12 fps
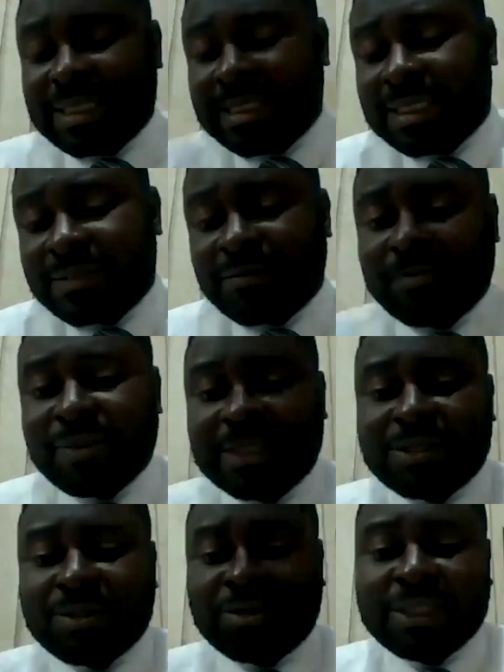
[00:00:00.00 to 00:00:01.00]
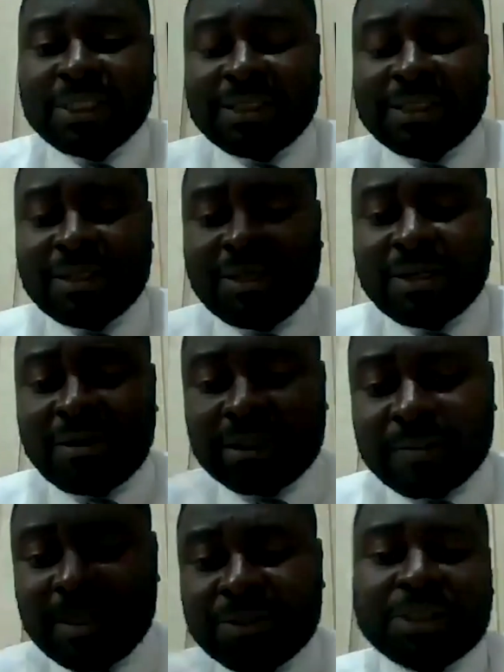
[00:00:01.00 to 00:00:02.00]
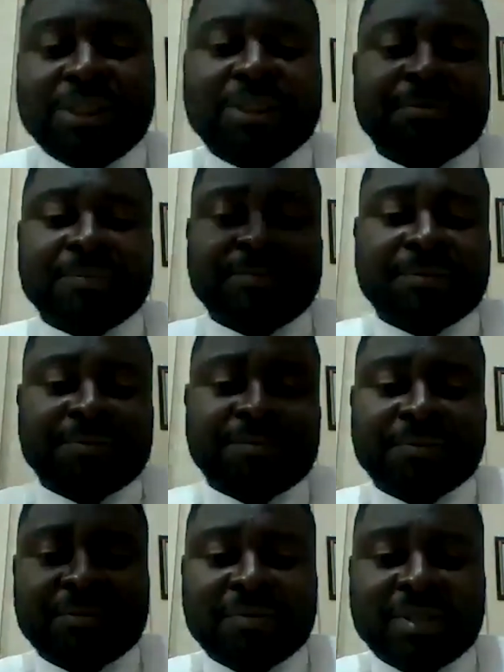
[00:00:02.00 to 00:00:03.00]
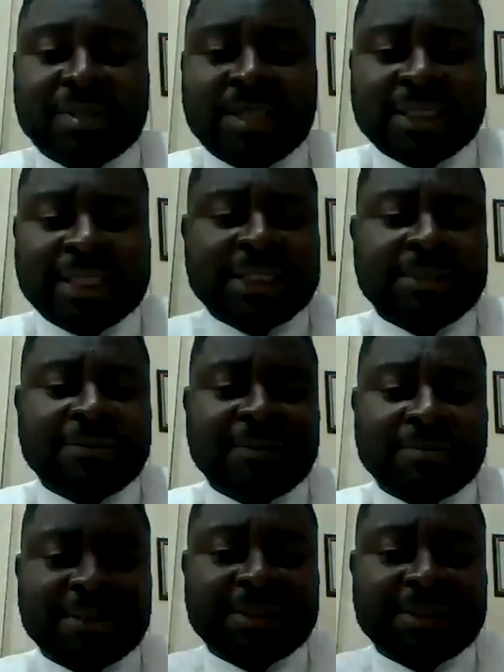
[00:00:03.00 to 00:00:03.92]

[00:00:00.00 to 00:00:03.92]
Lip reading: this format to the orthopedic surgeon. Thank you very much.